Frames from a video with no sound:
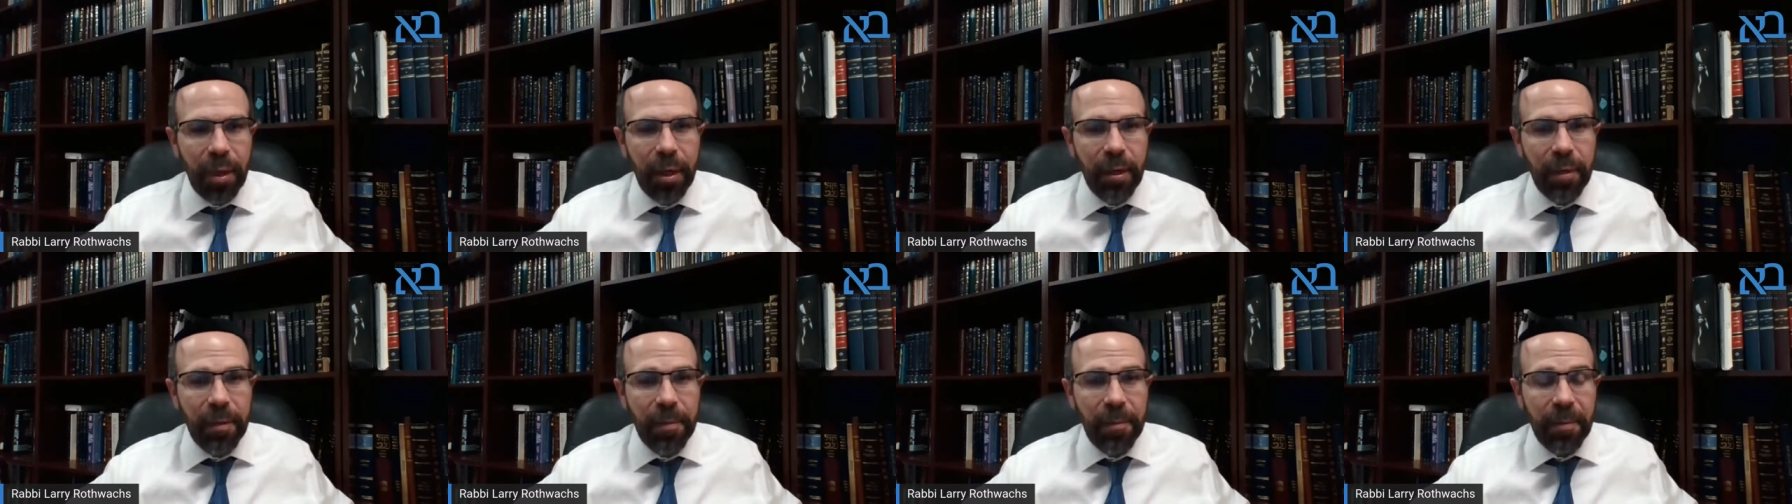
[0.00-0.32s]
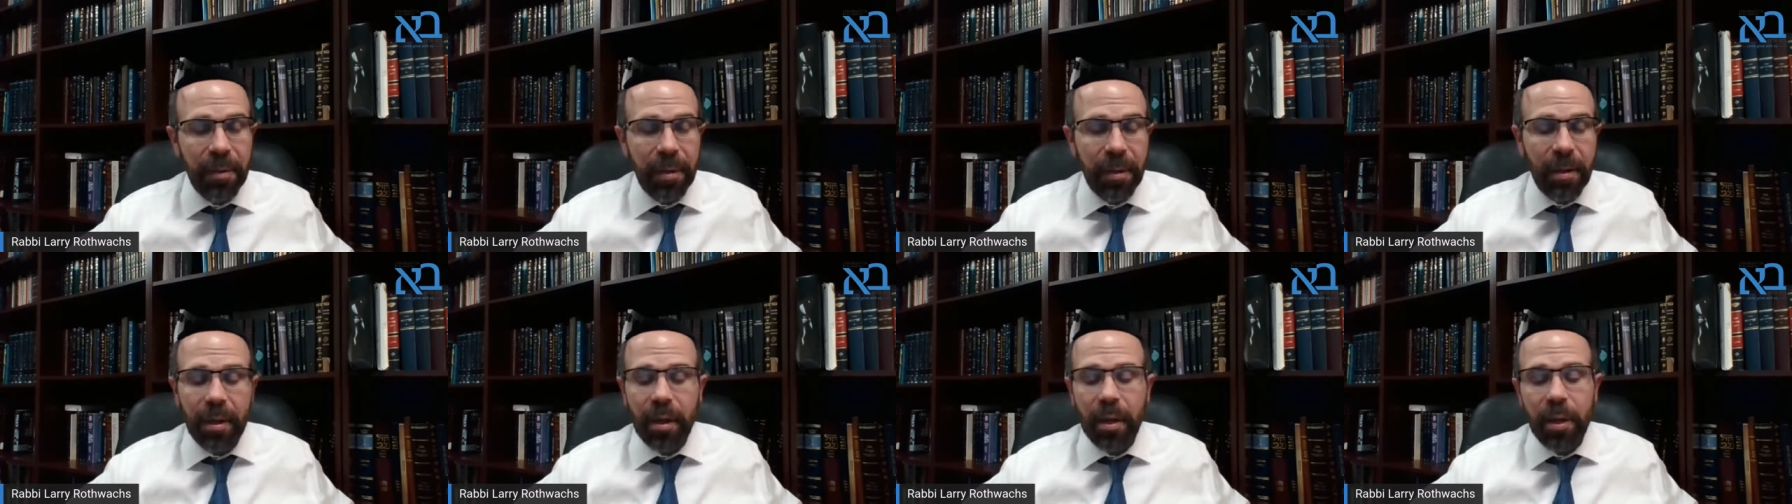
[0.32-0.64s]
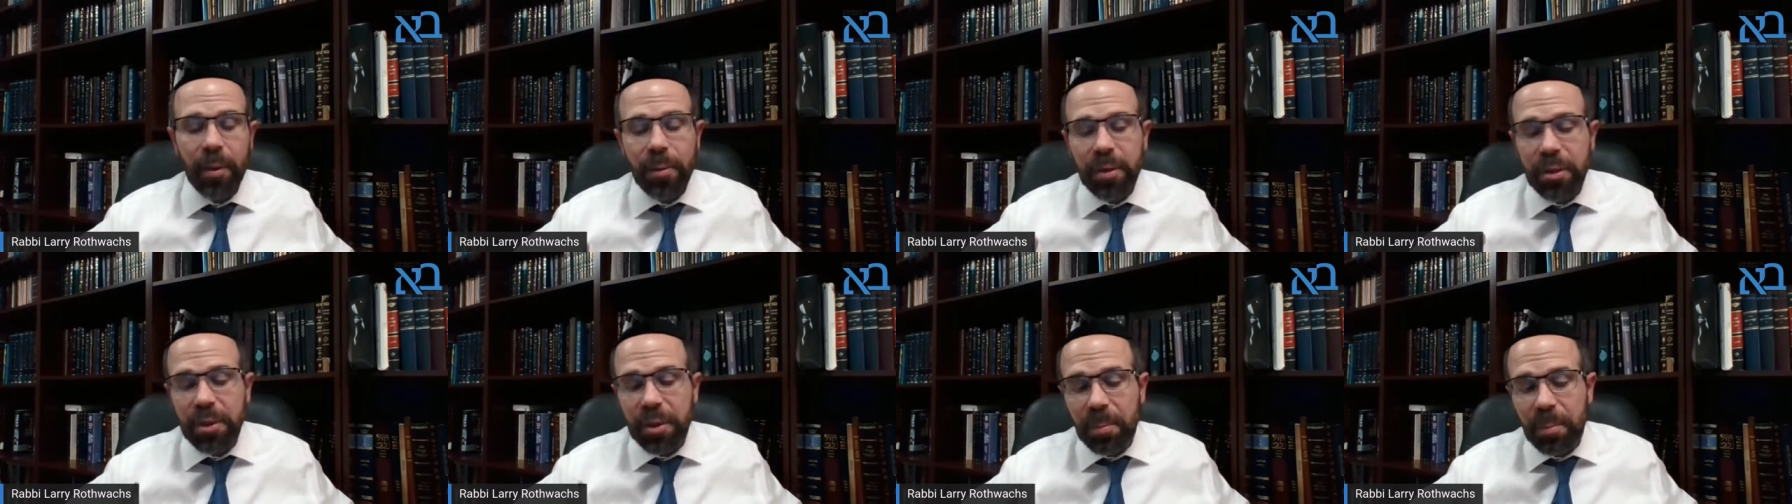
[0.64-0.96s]
way,
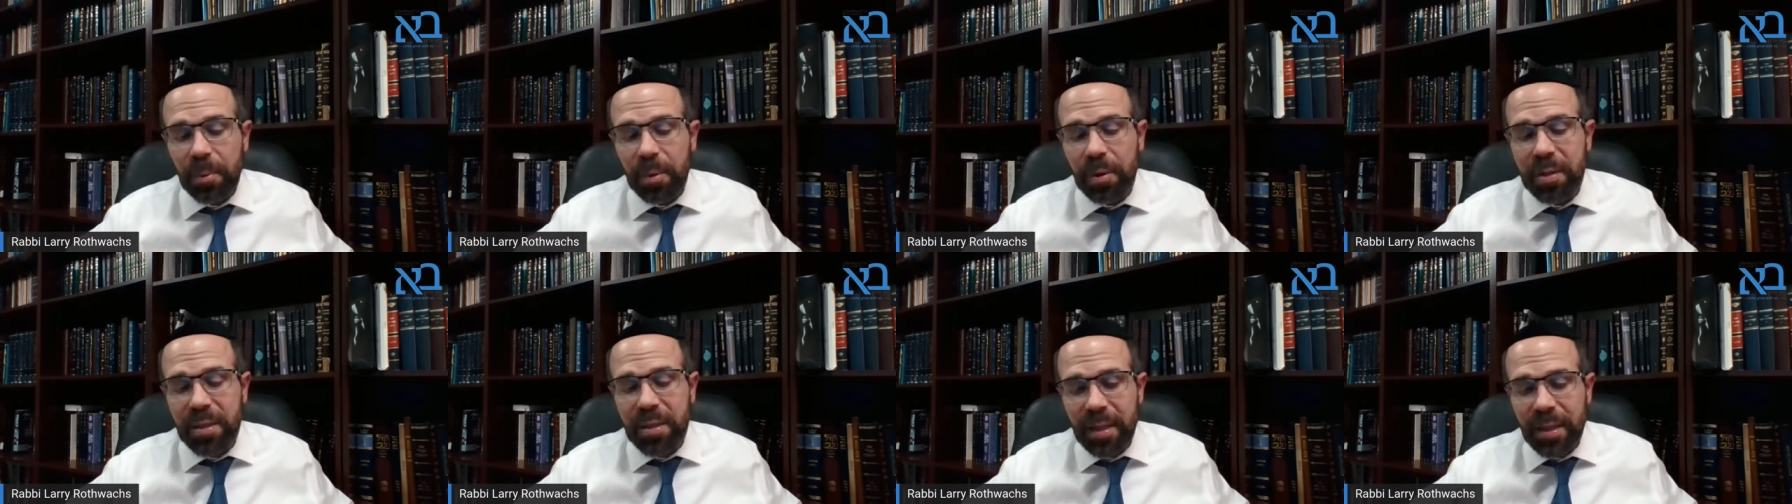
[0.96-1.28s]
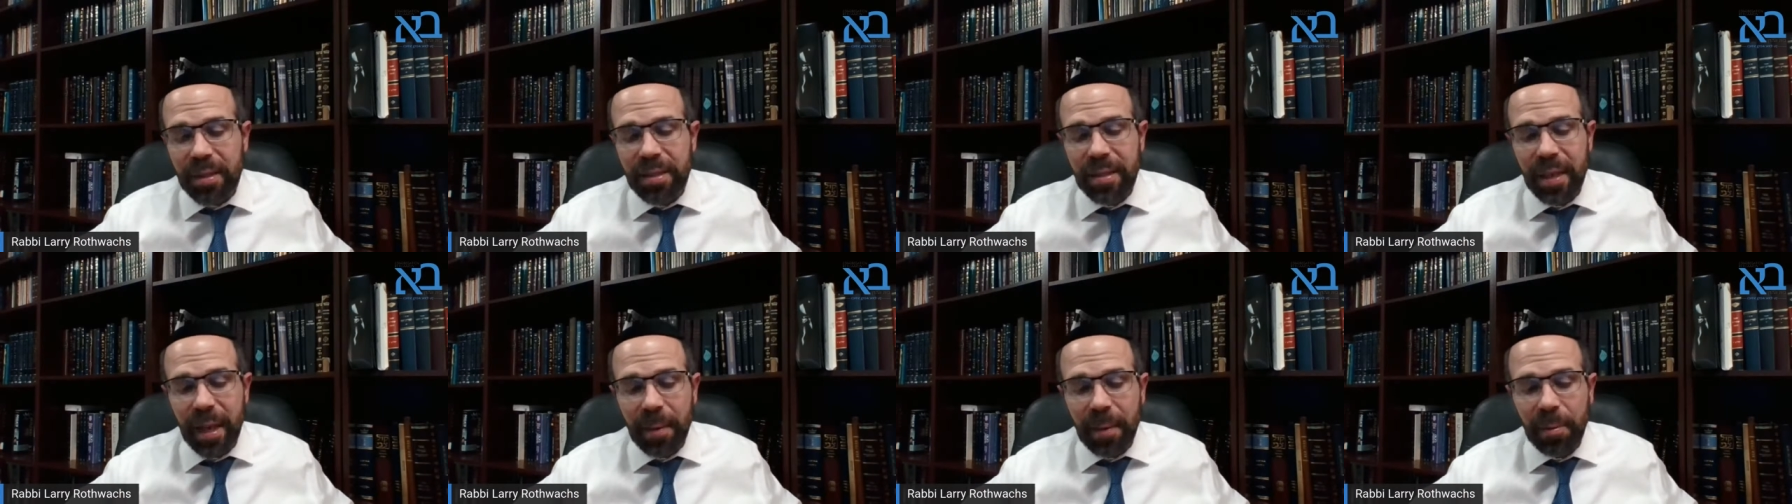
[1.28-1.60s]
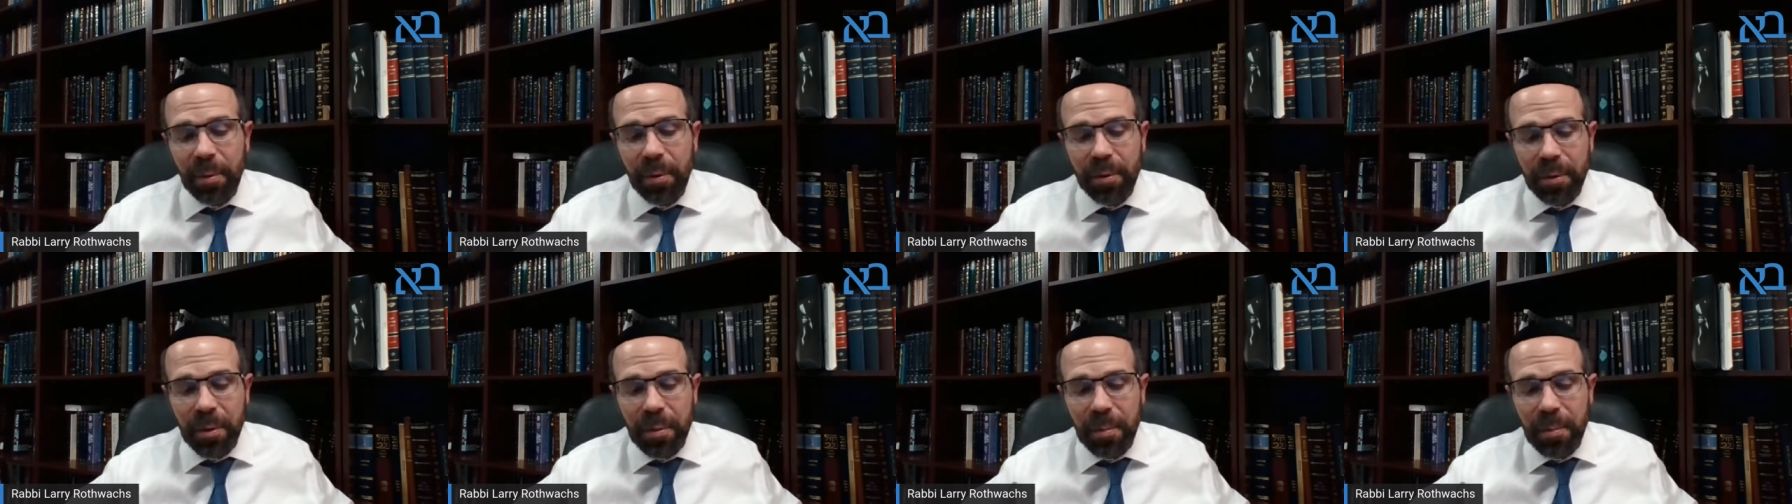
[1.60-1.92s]
in which a person is
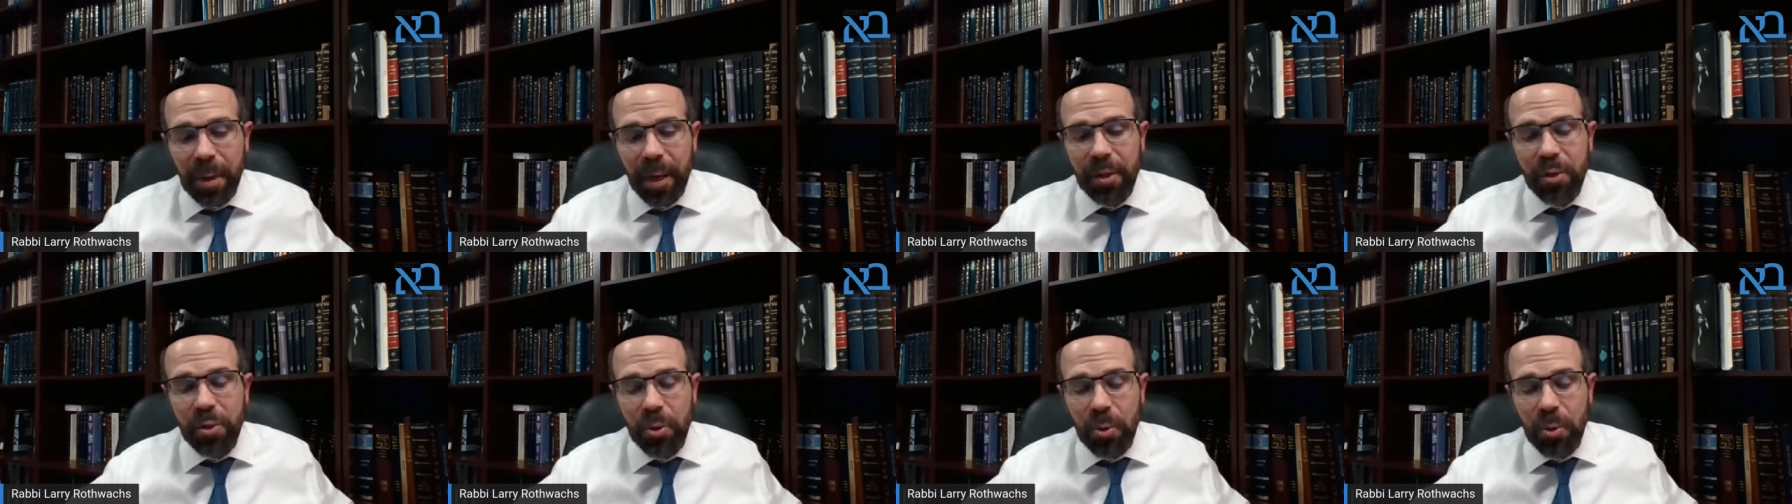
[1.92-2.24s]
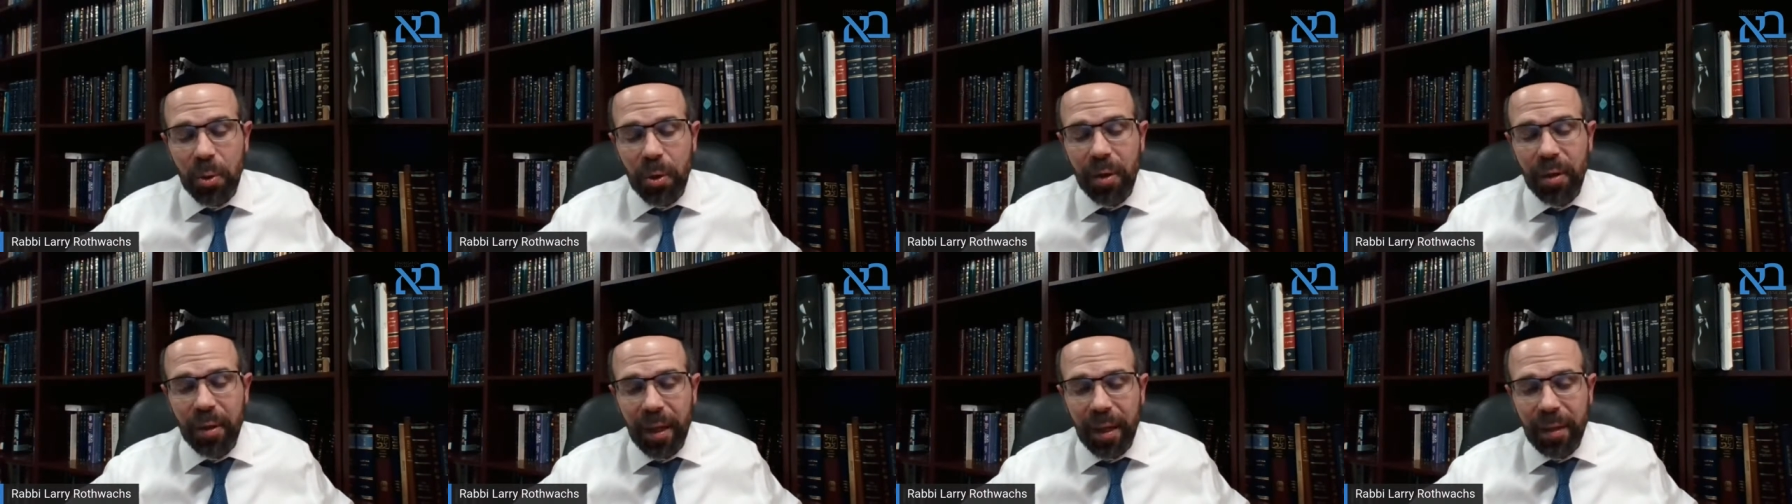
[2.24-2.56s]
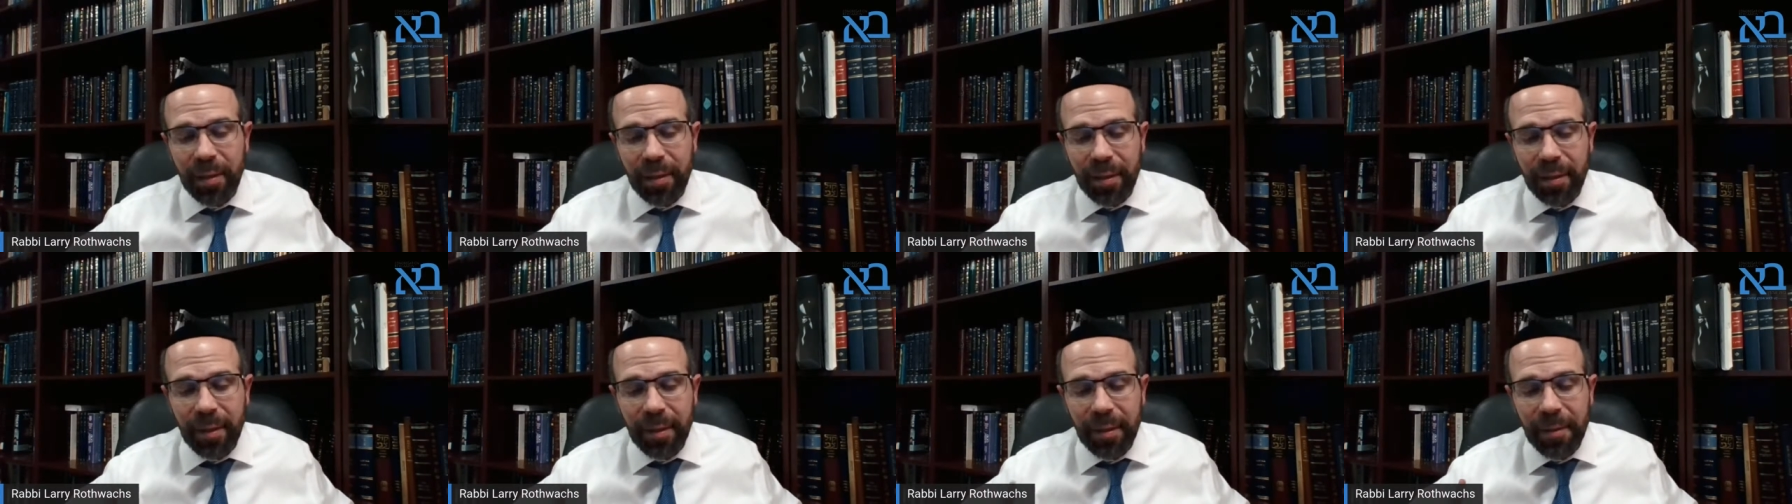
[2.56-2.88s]
able to make sure that
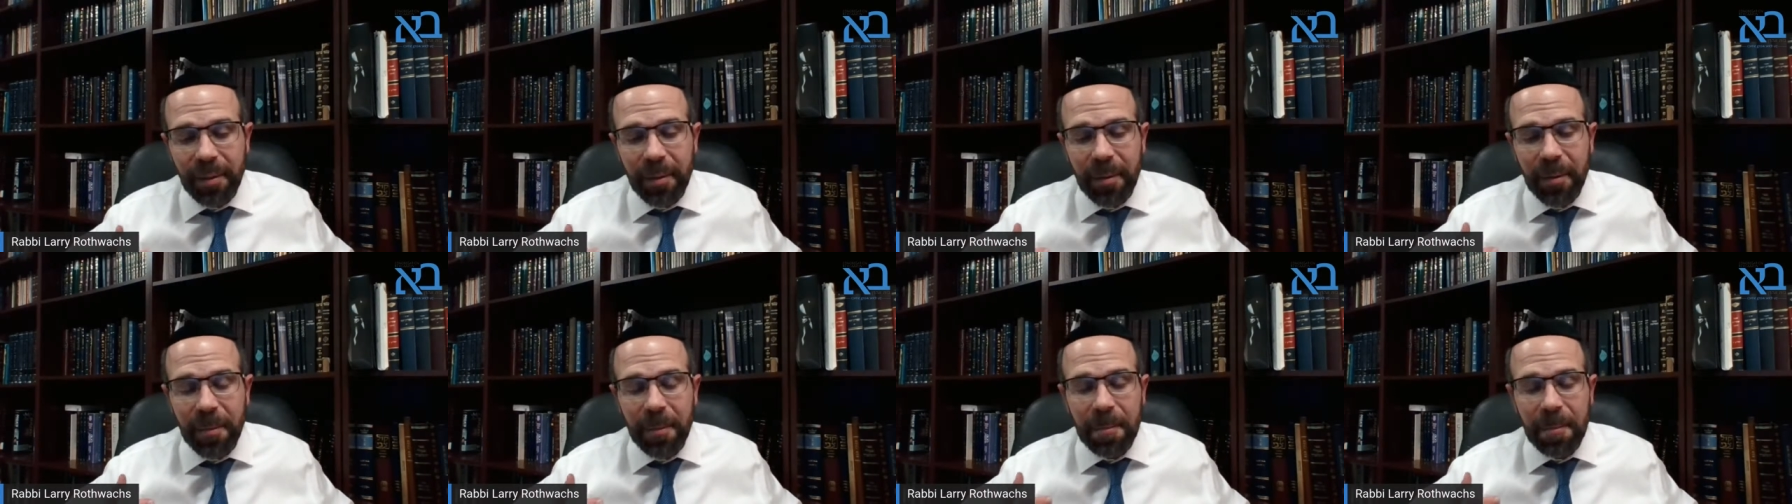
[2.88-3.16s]
the